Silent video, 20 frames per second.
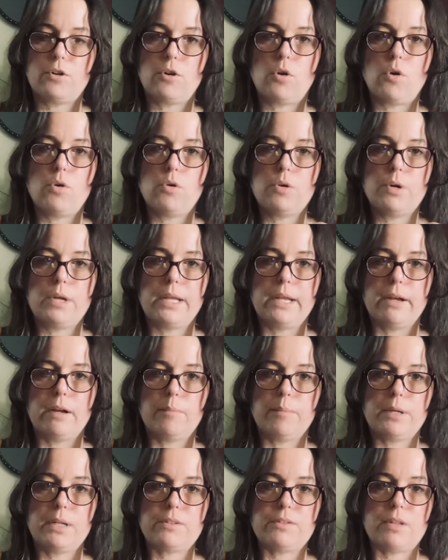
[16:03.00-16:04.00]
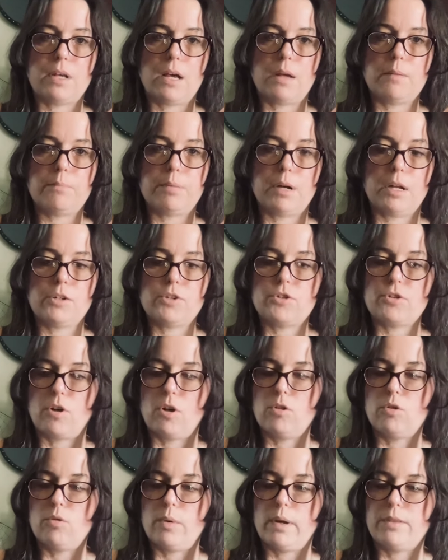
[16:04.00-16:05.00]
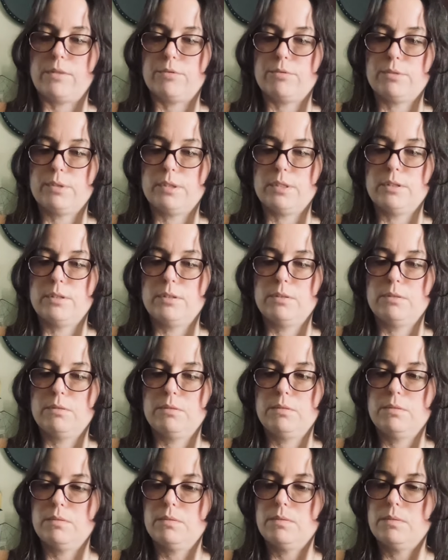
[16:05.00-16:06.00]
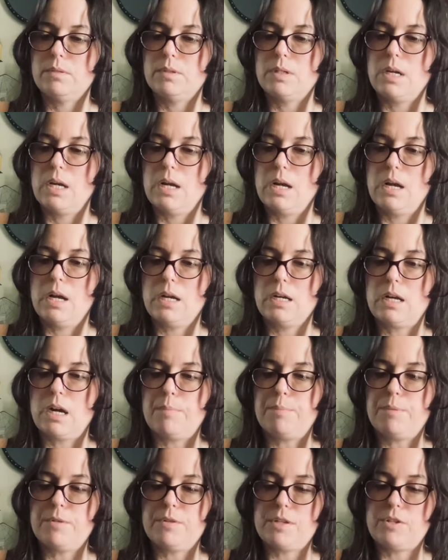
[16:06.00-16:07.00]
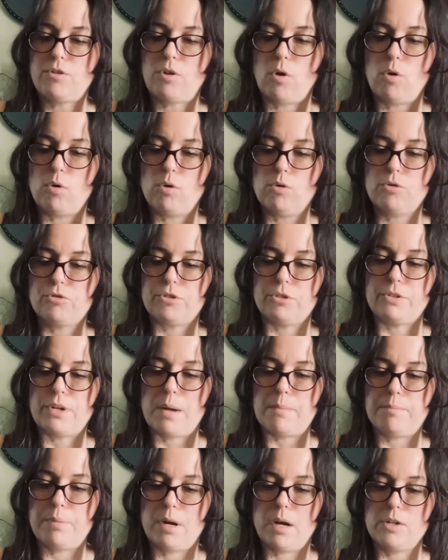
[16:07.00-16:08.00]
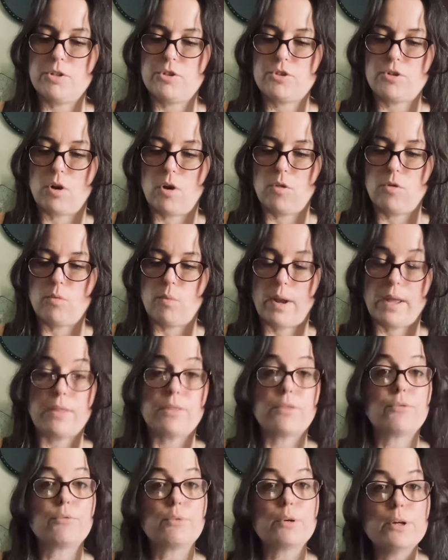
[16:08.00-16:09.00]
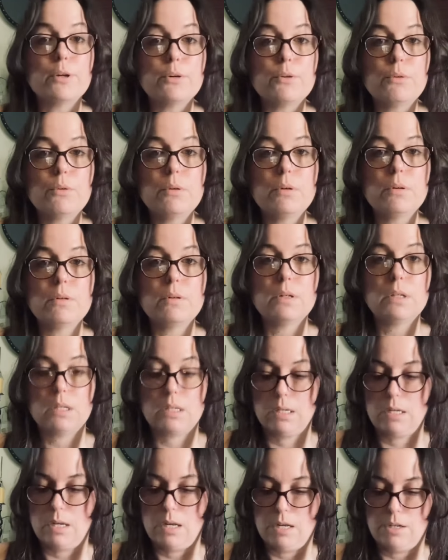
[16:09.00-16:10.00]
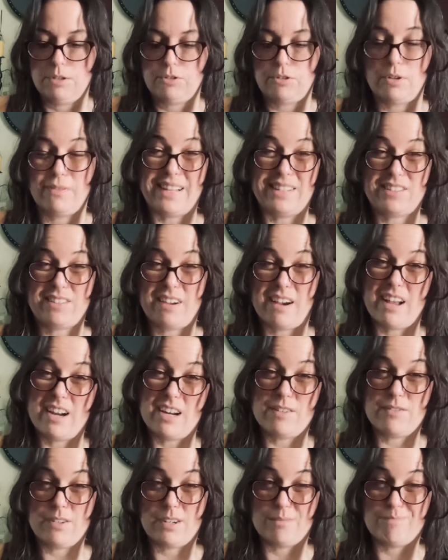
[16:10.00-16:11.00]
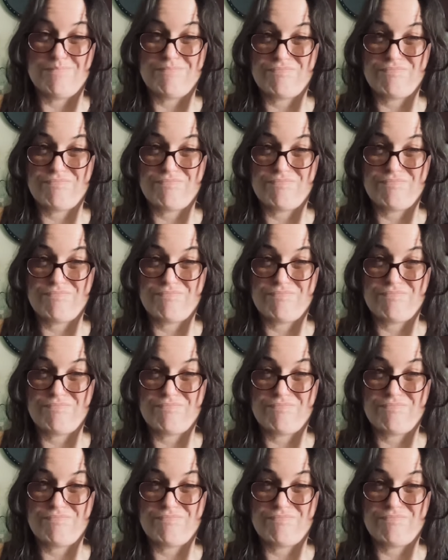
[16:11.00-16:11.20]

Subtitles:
hole here, but it's not punched all the way through. A couple of these holes are not punched all the way through. So that's kind of a